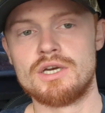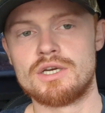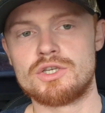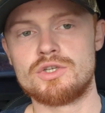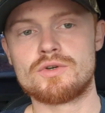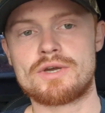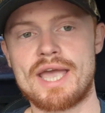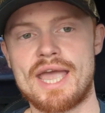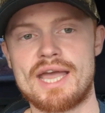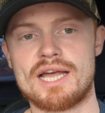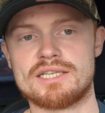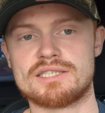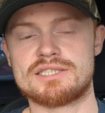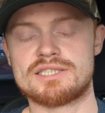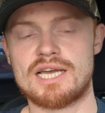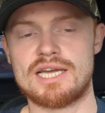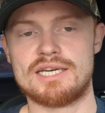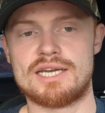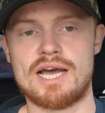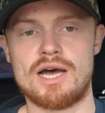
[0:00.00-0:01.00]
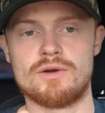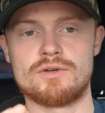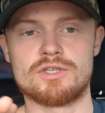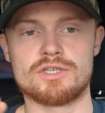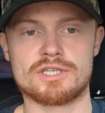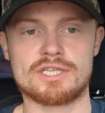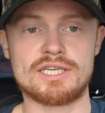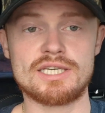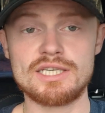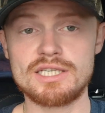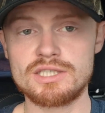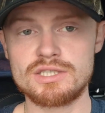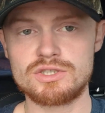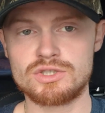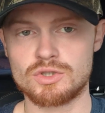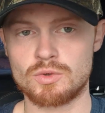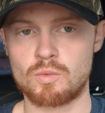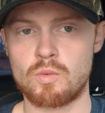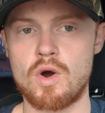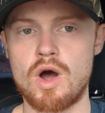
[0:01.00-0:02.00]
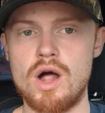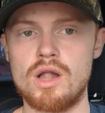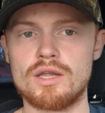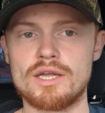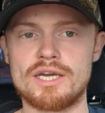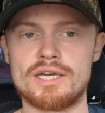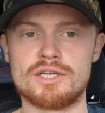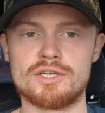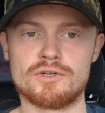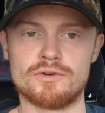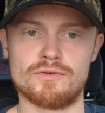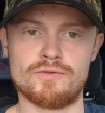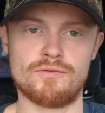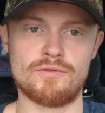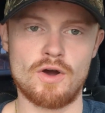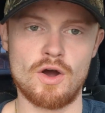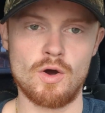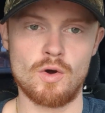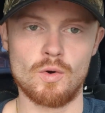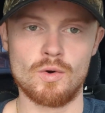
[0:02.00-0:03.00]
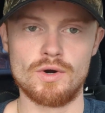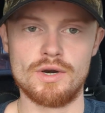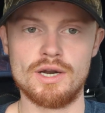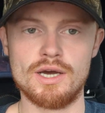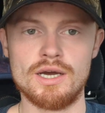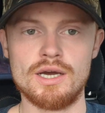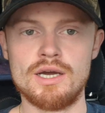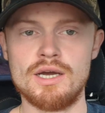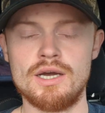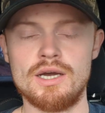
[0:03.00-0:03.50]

You can't set down your keys, your wallet, your phone